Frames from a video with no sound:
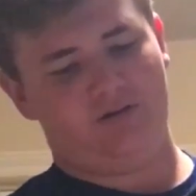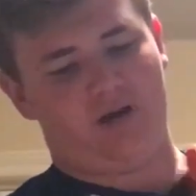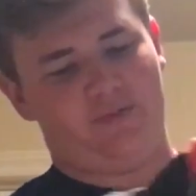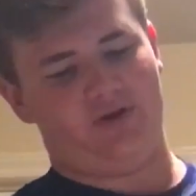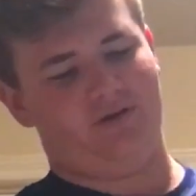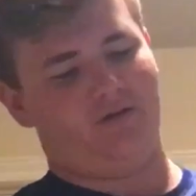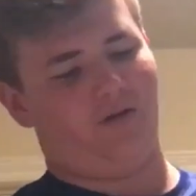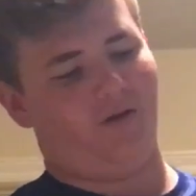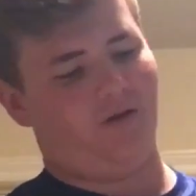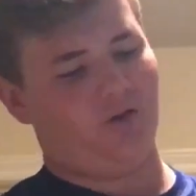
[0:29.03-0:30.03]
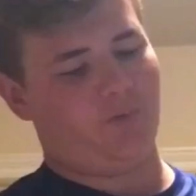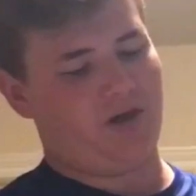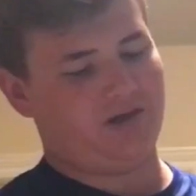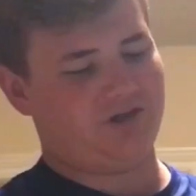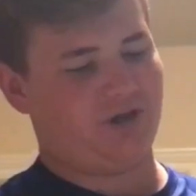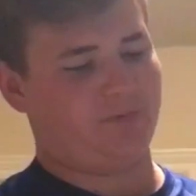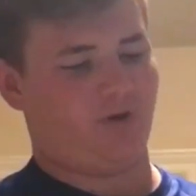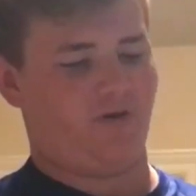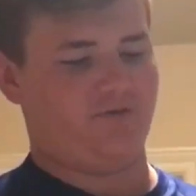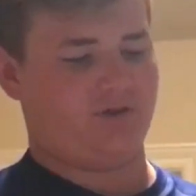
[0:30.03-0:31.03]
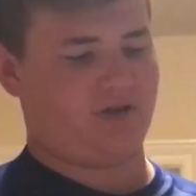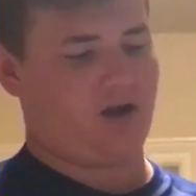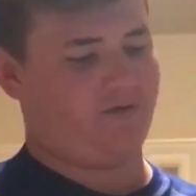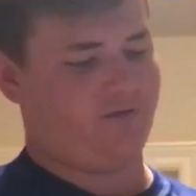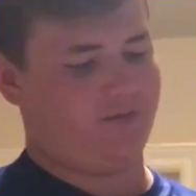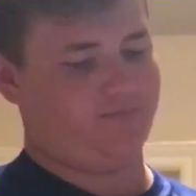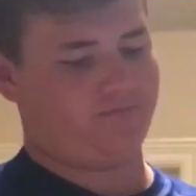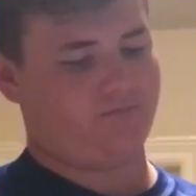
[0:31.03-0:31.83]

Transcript: I mean, all the paint's chipped off on the side of them.